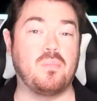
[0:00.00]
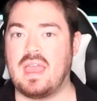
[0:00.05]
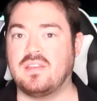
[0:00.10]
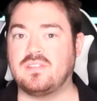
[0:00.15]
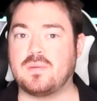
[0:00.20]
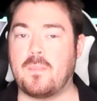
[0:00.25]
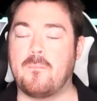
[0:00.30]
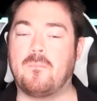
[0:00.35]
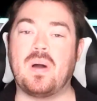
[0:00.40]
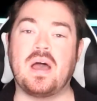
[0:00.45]

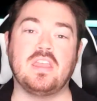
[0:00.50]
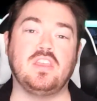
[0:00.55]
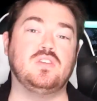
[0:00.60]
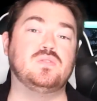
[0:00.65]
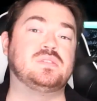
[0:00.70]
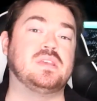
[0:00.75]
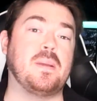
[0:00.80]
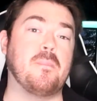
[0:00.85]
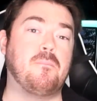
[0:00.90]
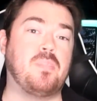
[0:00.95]
As by
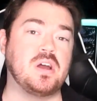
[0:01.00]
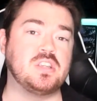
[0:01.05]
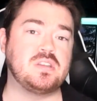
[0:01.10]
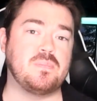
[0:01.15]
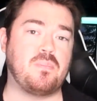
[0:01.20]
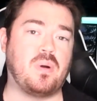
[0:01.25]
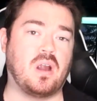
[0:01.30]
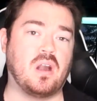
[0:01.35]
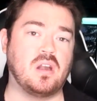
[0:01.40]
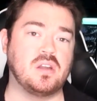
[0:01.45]
using
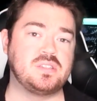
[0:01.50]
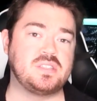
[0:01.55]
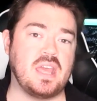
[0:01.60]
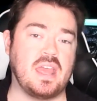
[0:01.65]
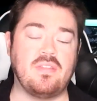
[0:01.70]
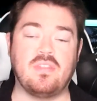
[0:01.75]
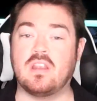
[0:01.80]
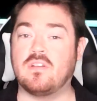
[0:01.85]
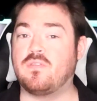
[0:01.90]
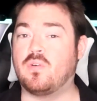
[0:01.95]
budget parts
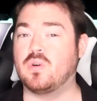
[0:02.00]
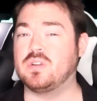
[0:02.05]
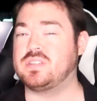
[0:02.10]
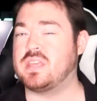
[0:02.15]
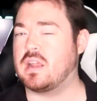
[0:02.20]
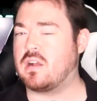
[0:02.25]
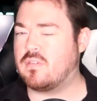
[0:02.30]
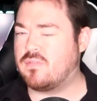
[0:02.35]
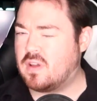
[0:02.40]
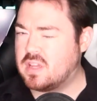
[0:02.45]
and therefore
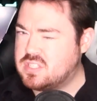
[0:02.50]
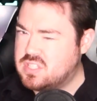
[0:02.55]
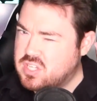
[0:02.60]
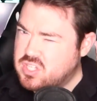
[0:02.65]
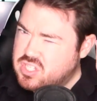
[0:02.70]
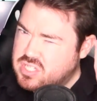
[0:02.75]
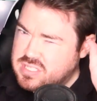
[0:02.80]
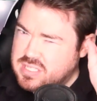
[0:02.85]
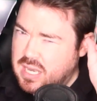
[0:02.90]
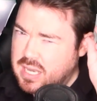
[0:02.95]

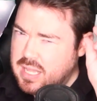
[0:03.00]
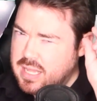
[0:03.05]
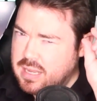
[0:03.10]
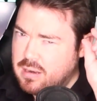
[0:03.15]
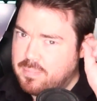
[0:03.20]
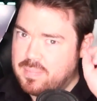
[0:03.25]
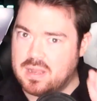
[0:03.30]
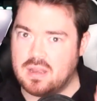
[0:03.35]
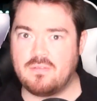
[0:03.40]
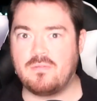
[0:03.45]
sacrificing just a
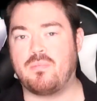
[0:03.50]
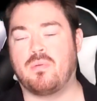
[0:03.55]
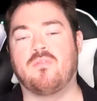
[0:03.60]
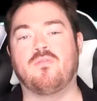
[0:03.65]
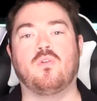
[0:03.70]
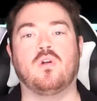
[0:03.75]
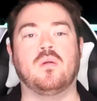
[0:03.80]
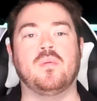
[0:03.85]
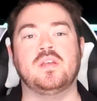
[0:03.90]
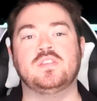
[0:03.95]
little bit of
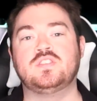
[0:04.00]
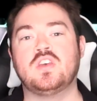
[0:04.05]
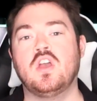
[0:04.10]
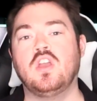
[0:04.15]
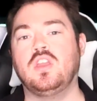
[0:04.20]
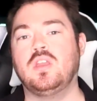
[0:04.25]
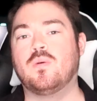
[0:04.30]
performance,